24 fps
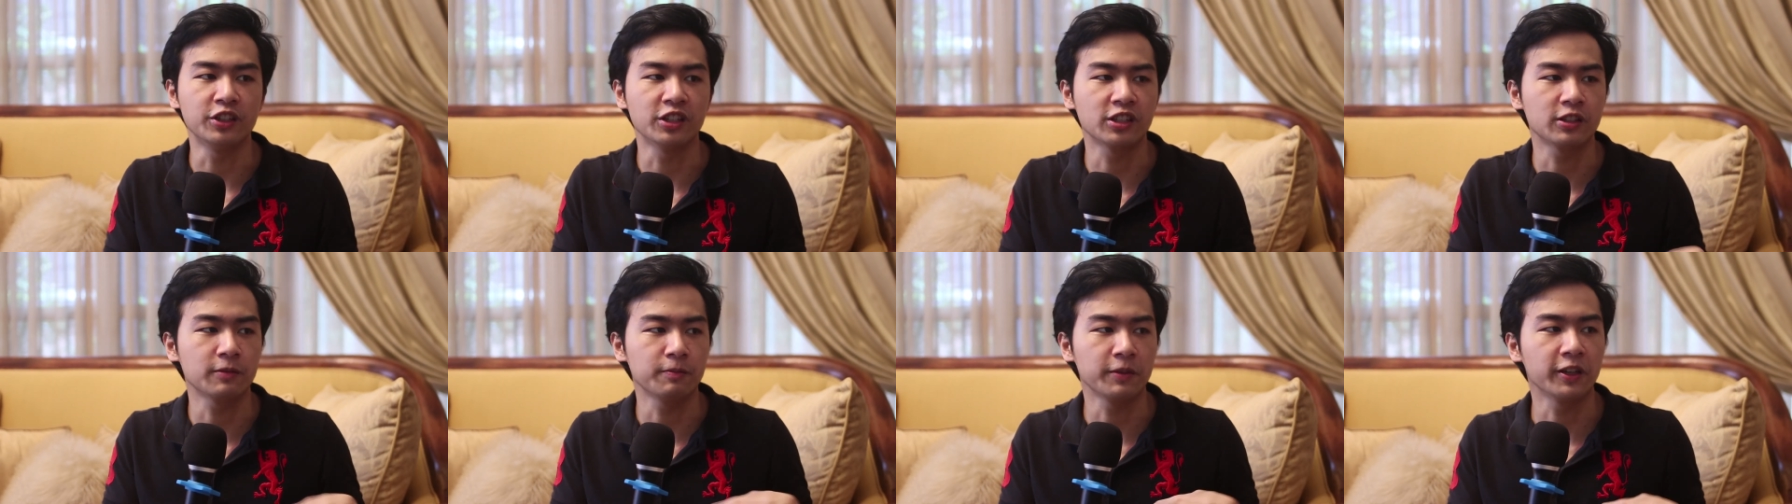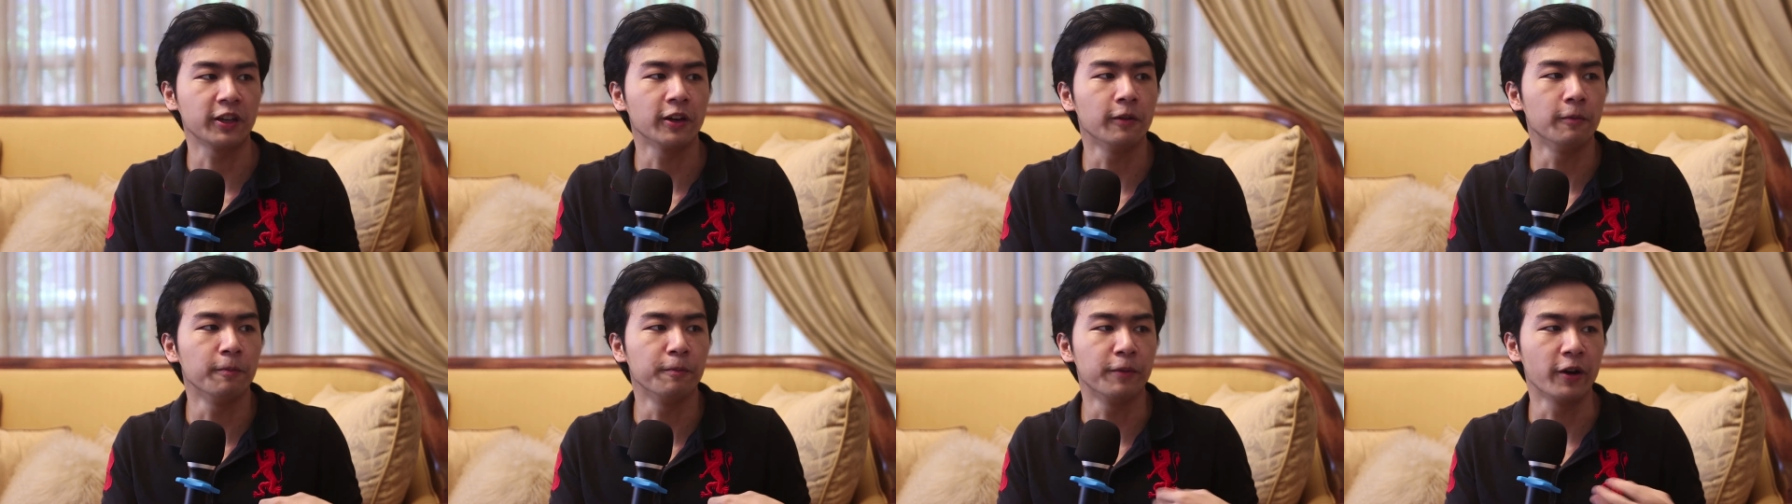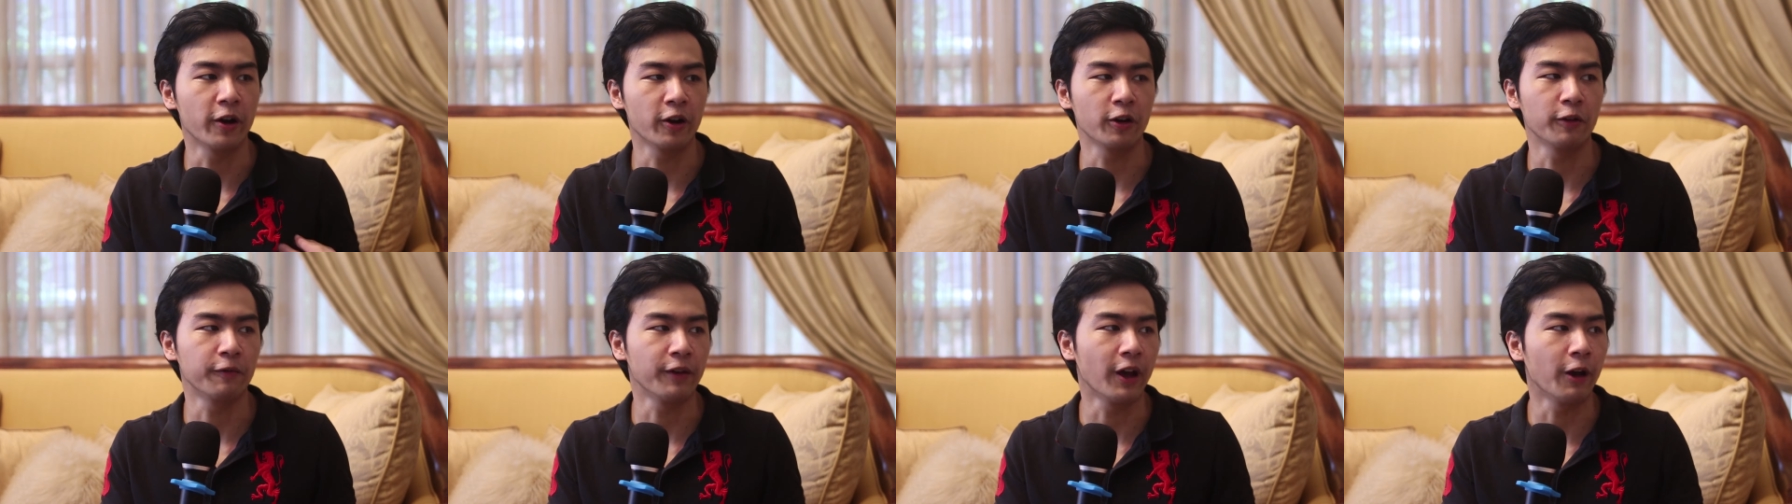just become
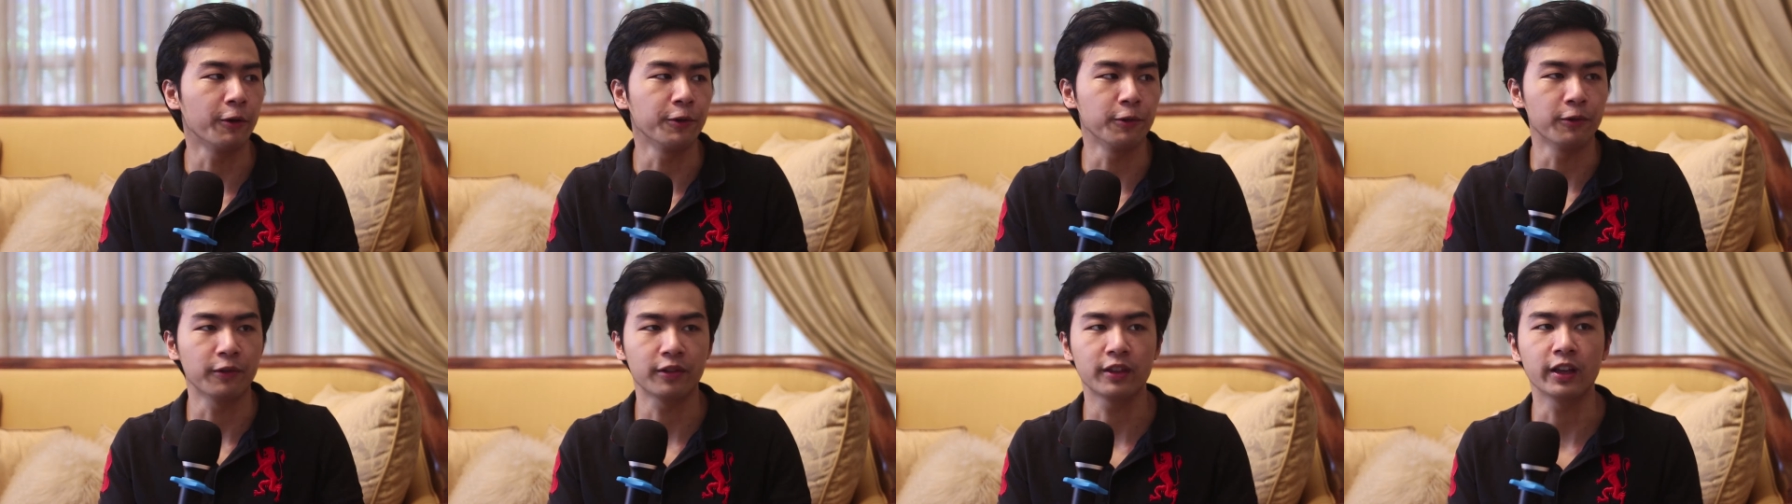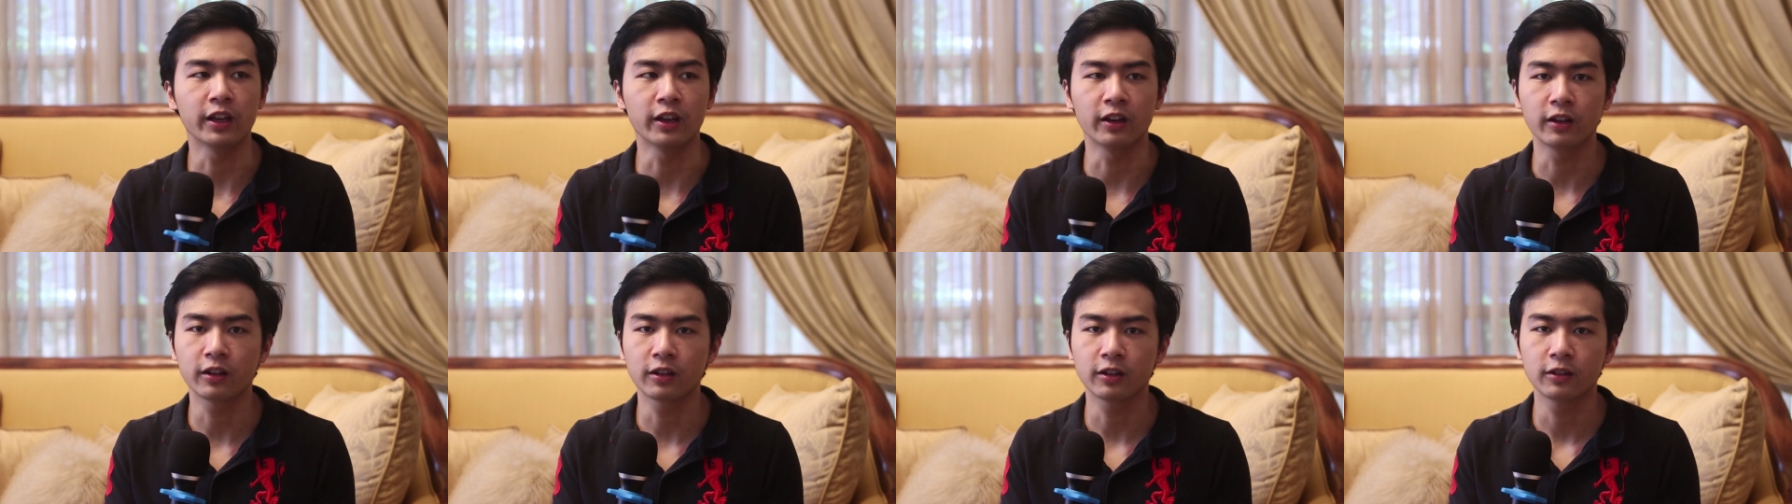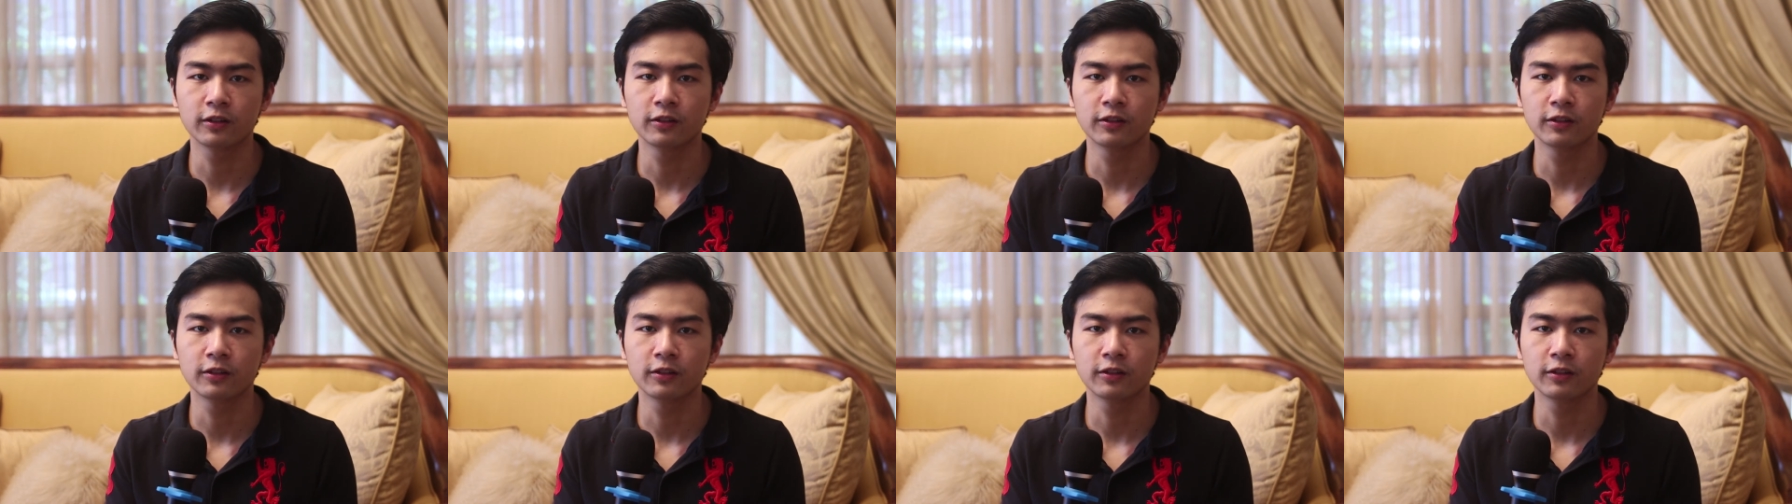part of how you think,